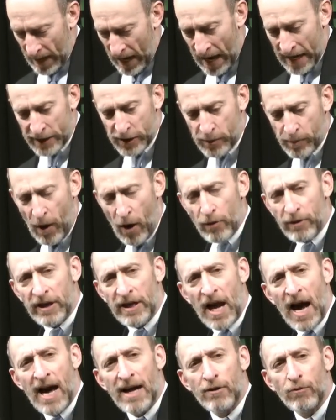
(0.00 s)
I spoke
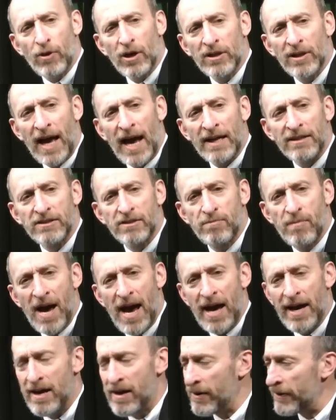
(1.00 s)
in Ottawa last
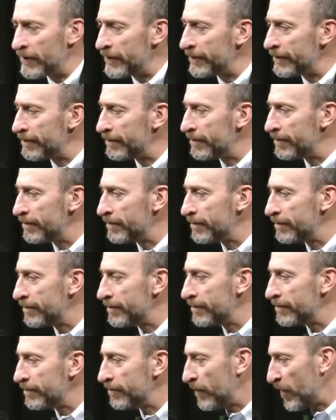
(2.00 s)
May
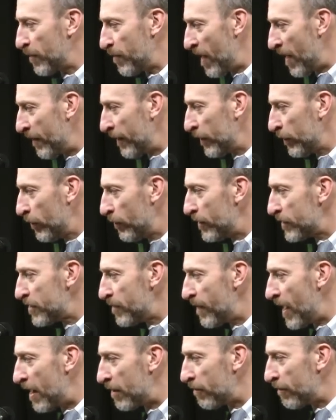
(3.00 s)
with Mary Lou, as a
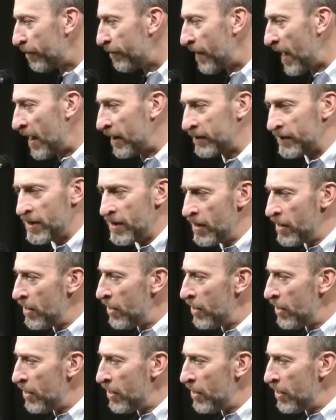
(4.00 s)
matter of fact.